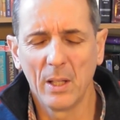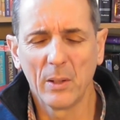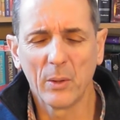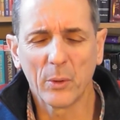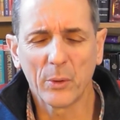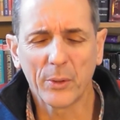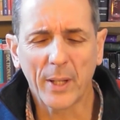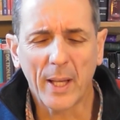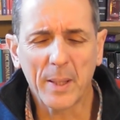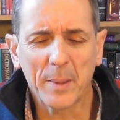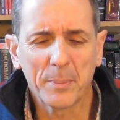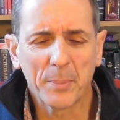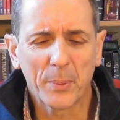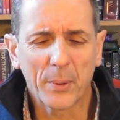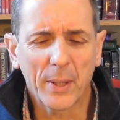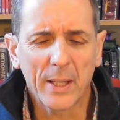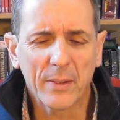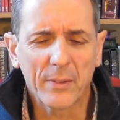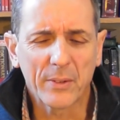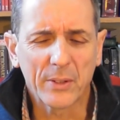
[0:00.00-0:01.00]
Lord, I
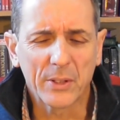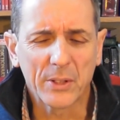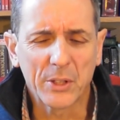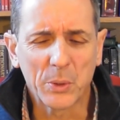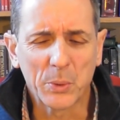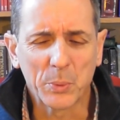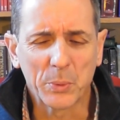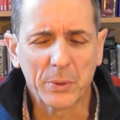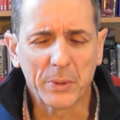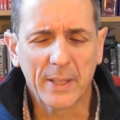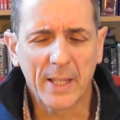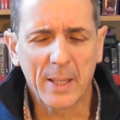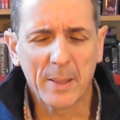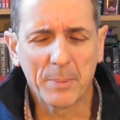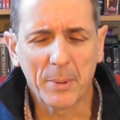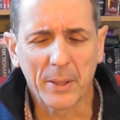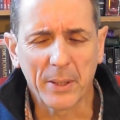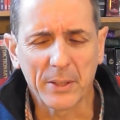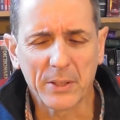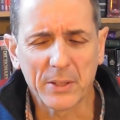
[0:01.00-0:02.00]
pray that you would
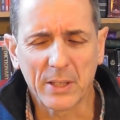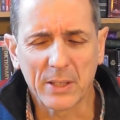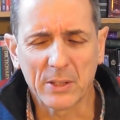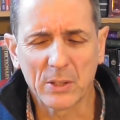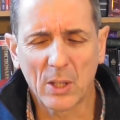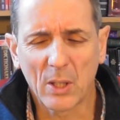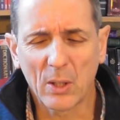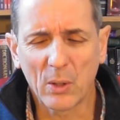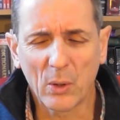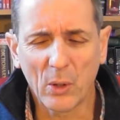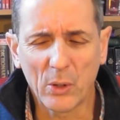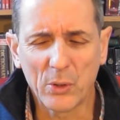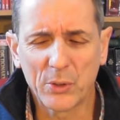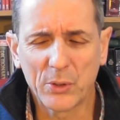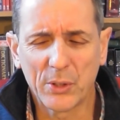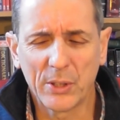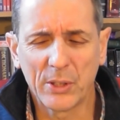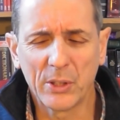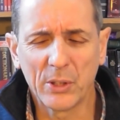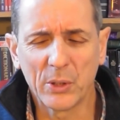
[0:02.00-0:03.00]
keep us as close
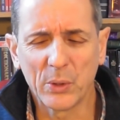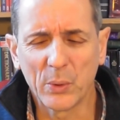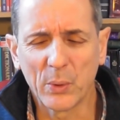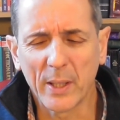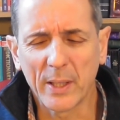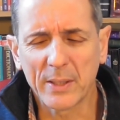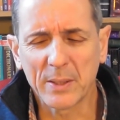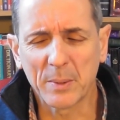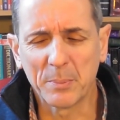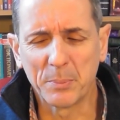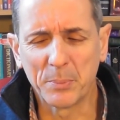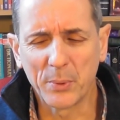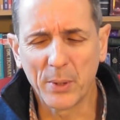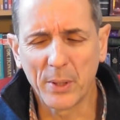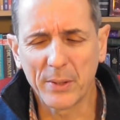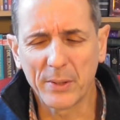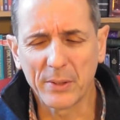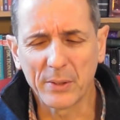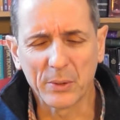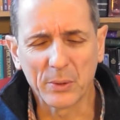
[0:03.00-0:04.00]
to you as a
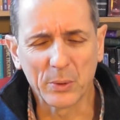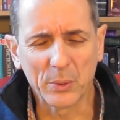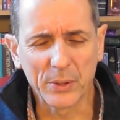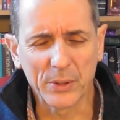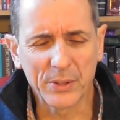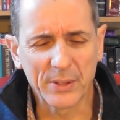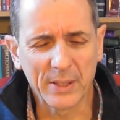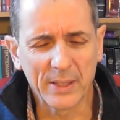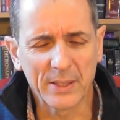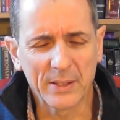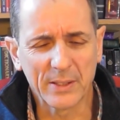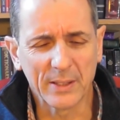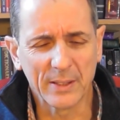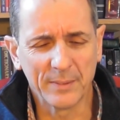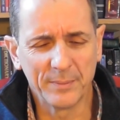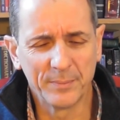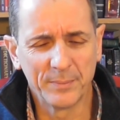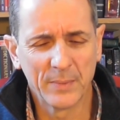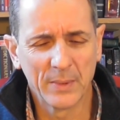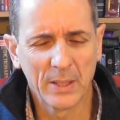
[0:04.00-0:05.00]
brother or a sister.
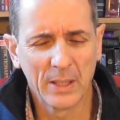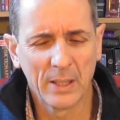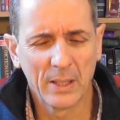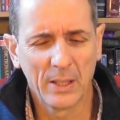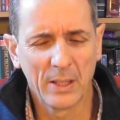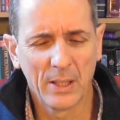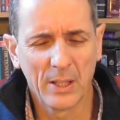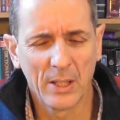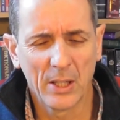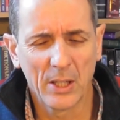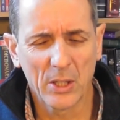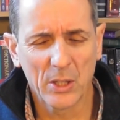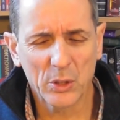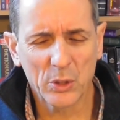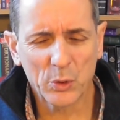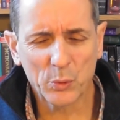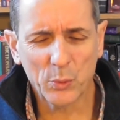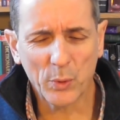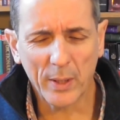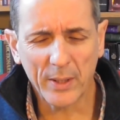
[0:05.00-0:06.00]

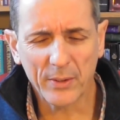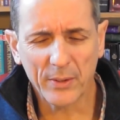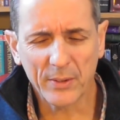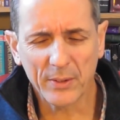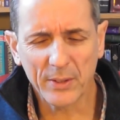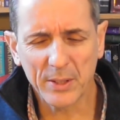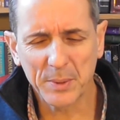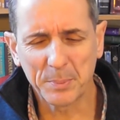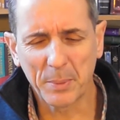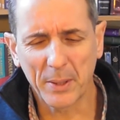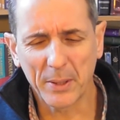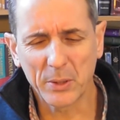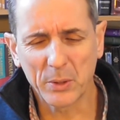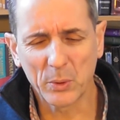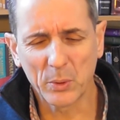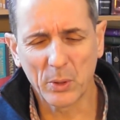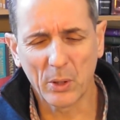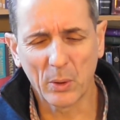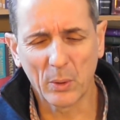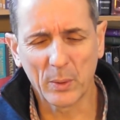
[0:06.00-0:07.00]
Strengthen us by
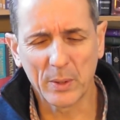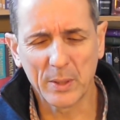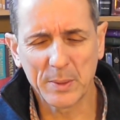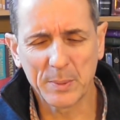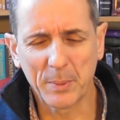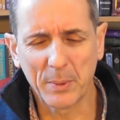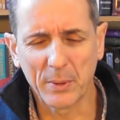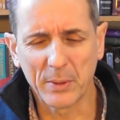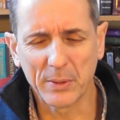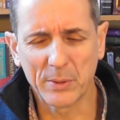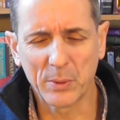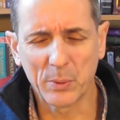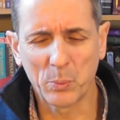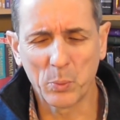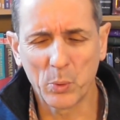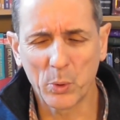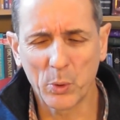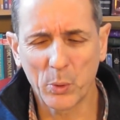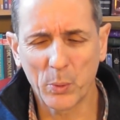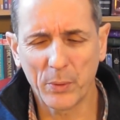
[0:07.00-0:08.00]
your Holy Spirit to
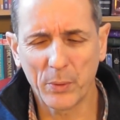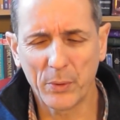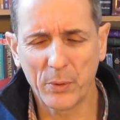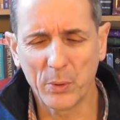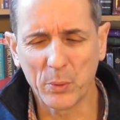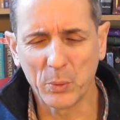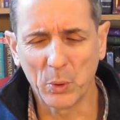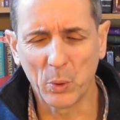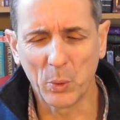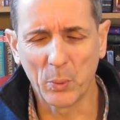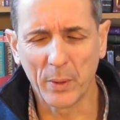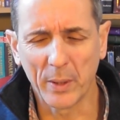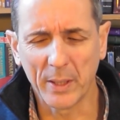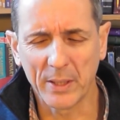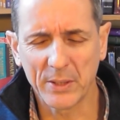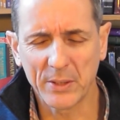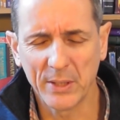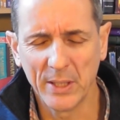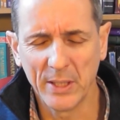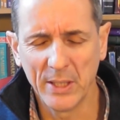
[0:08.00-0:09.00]
walk with you
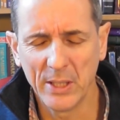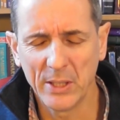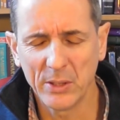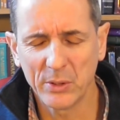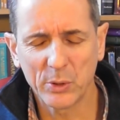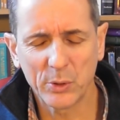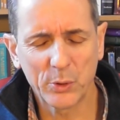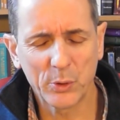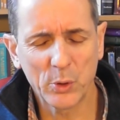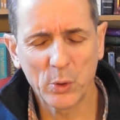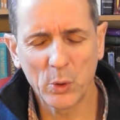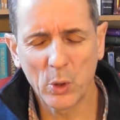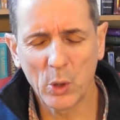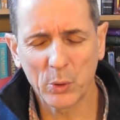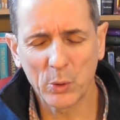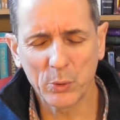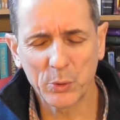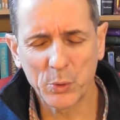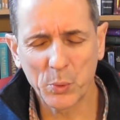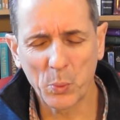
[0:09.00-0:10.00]
always, to do
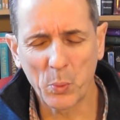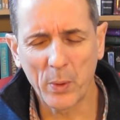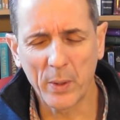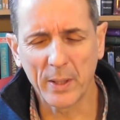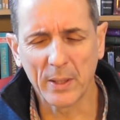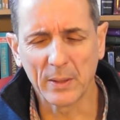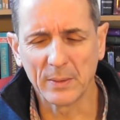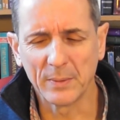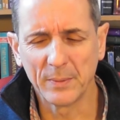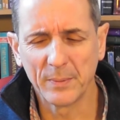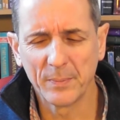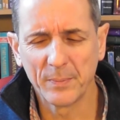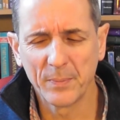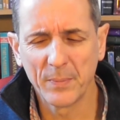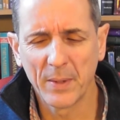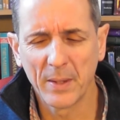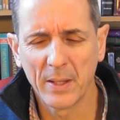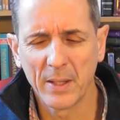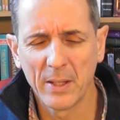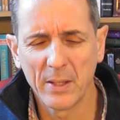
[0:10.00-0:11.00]
God's will,
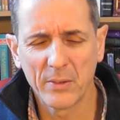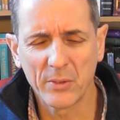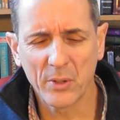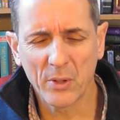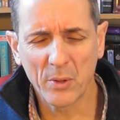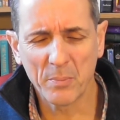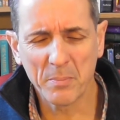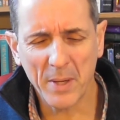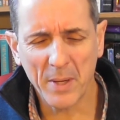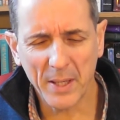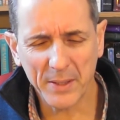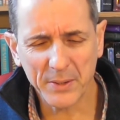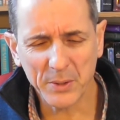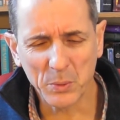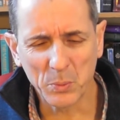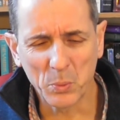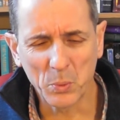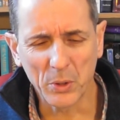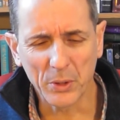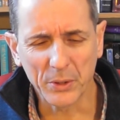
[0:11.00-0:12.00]
no matter
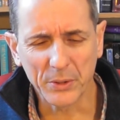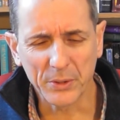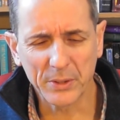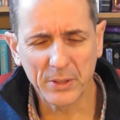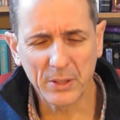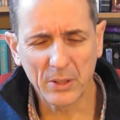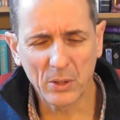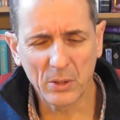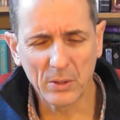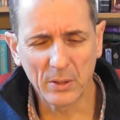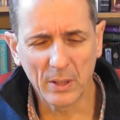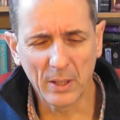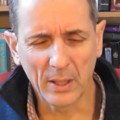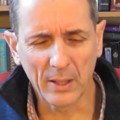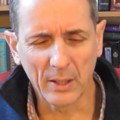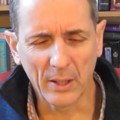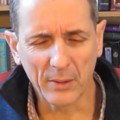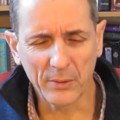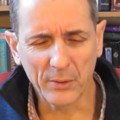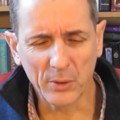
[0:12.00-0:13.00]
what uh,
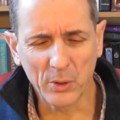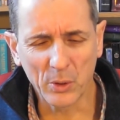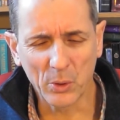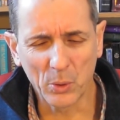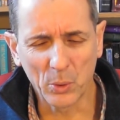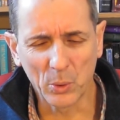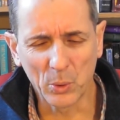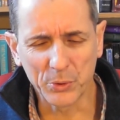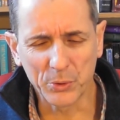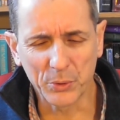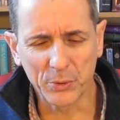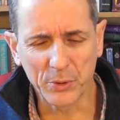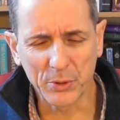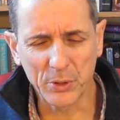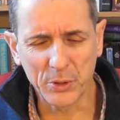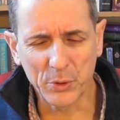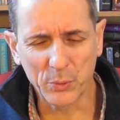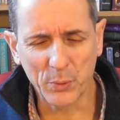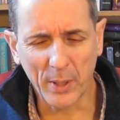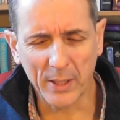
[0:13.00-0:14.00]
other calls or
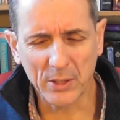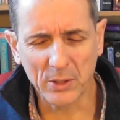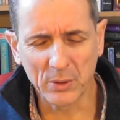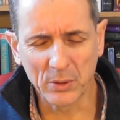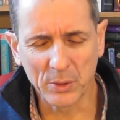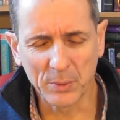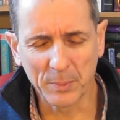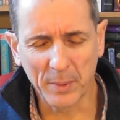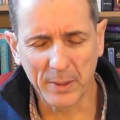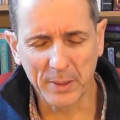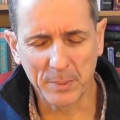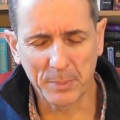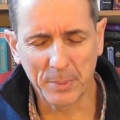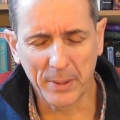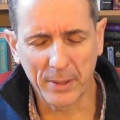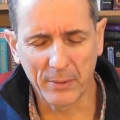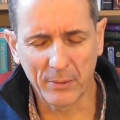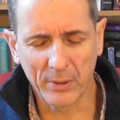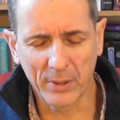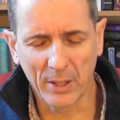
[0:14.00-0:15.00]
distractions might
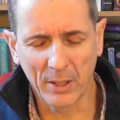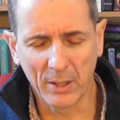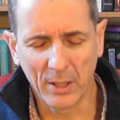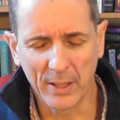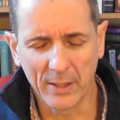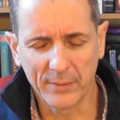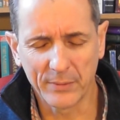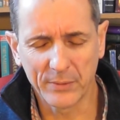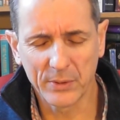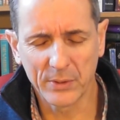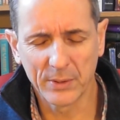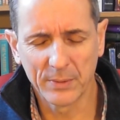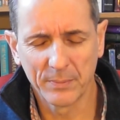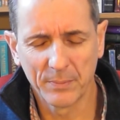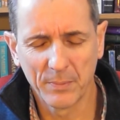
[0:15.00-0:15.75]
appear in our lives.